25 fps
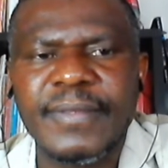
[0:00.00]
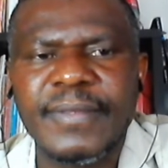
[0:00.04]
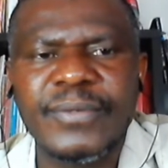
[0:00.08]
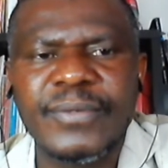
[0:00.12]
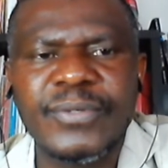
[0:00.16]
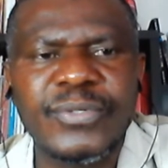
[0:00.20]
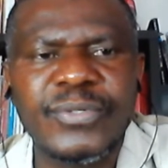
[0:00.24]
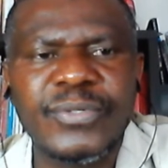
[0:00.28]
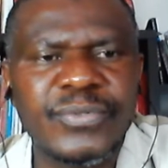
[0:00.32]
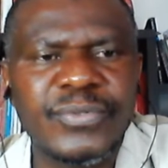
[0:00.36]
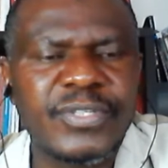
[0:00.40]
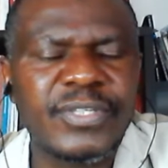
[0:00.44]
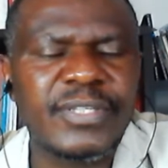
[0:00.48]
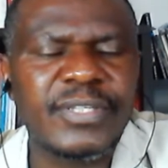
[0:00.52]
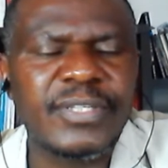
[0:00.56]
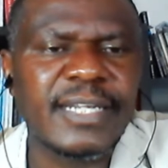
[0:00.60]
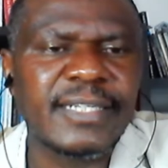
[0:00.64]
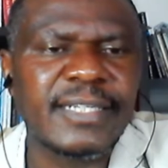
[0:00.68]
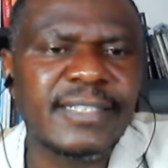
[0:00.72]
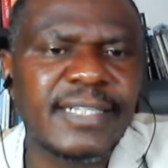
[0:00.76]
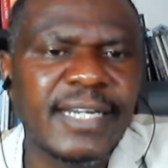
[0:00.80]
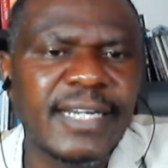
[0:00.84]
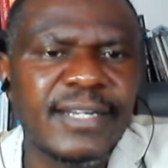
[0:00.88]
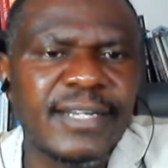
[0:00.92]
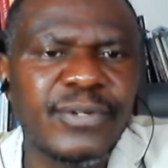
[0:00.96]
You see
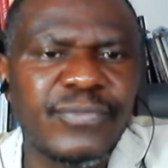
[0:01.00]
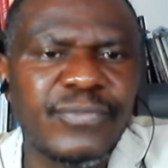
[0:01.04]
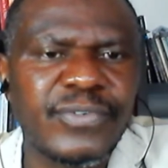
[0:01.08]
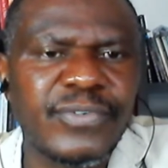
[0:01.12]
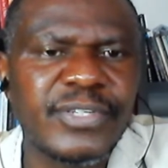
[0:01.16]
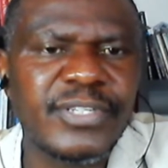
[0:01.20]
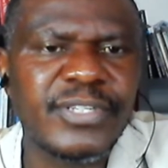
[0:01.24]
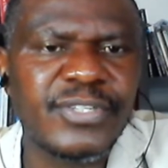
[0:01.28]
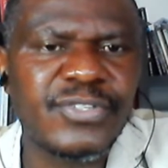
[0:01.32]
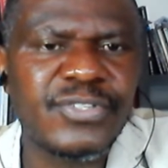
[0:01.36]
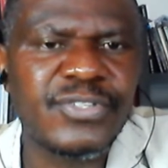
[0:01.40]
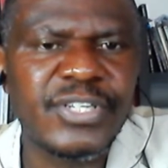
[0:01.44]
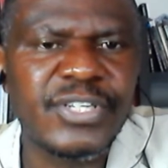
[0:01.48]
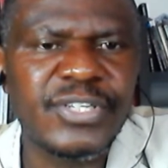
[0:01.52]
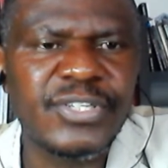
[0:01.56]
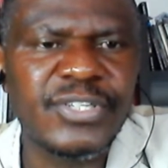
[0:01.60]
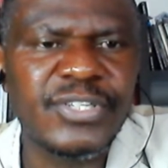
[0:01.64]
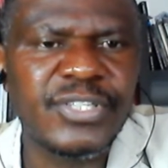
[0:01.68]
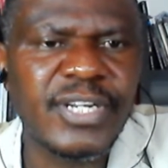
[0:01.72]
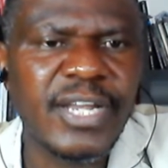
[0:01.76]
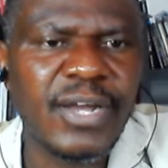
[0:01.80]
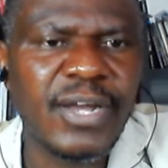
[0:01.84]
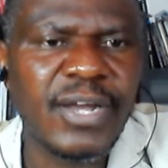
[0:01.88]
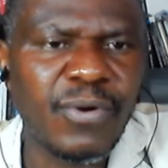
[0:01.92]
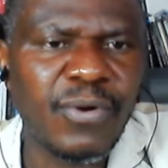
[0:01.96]
that kind of a
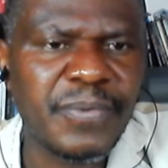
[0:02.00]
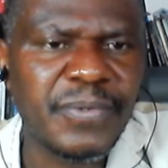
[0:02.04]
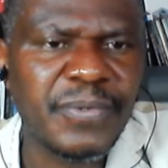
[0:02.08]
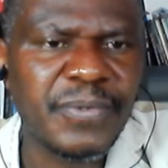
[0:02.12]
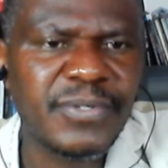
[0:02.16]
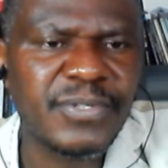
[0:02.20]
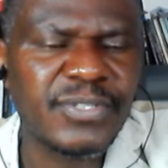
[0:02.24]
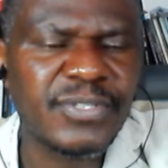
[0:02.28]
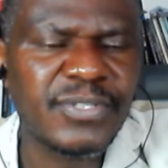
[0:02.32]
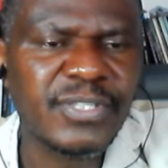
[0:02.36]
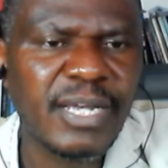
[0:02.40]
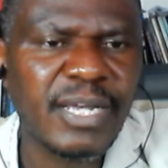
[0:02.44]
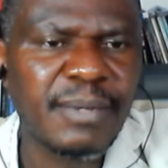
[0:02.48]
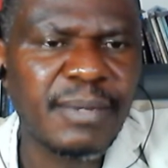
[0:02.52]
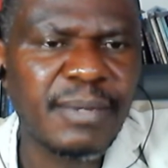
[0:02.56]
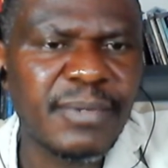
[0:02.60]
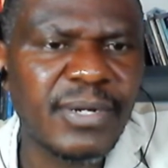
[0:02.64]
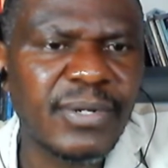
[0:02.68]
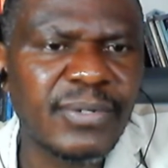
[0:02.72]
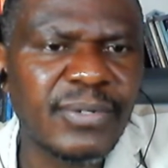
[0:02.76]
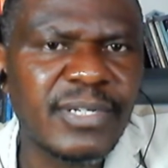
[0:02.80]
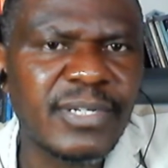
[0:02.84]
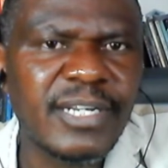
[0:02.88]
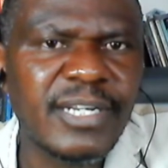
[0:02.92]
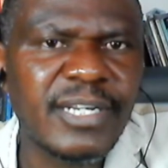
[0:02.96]
distinction. I hope it is coming
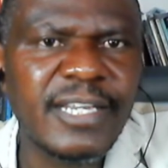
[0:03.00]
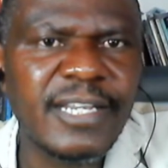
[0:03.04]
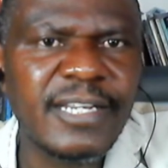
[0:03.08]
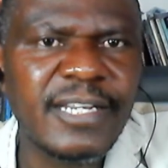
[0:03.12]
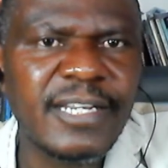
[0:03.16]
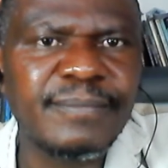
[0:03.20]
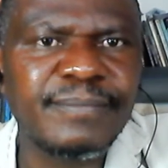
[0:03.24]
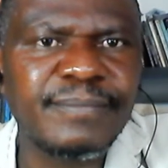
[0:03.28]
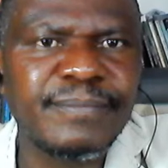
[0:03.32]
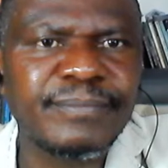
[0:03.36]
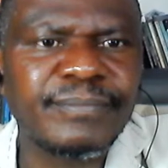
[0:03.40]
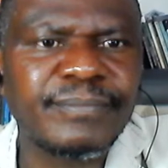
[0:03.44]
out clearly.